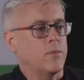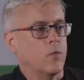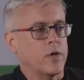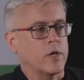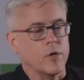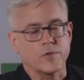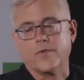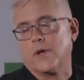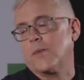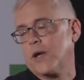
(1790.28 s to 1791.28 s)
one of the most
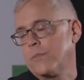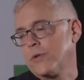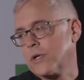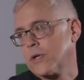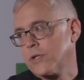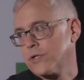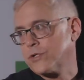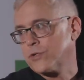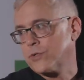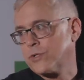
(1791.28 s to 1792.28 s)
fundamental political
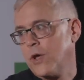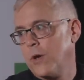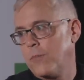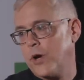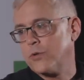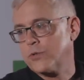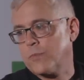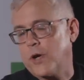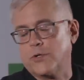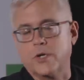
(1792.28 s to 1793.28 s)
issues
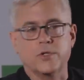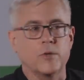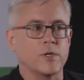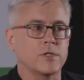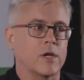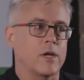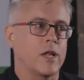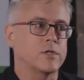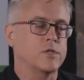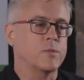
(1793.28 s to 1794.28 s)
posed by transhumanist
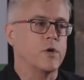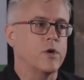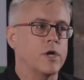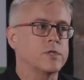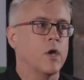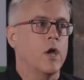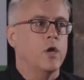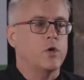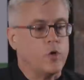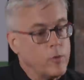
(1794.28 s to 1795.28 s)
technologies, because
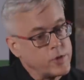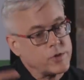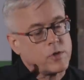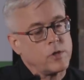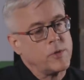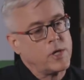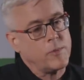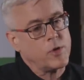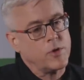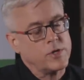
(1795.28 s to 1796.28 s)
humans are going to
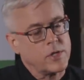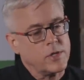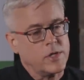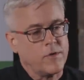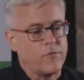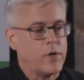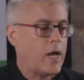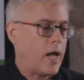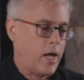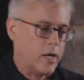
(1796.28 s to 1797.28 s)
become increasingly
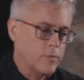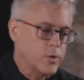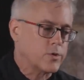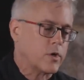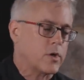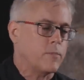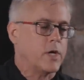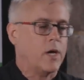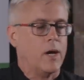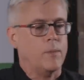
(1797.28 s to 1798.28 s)
different, animals are going to
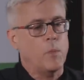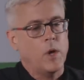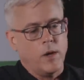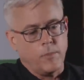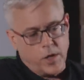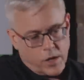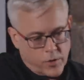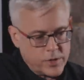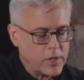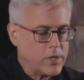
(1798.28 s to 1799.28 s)
become
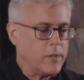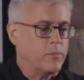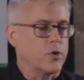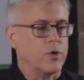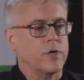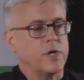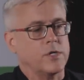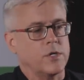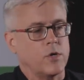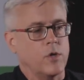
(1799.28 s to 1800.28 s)
increasingly blurred
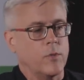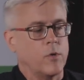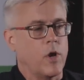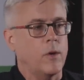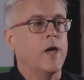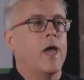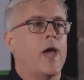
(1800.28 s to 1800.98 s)
into the human realm,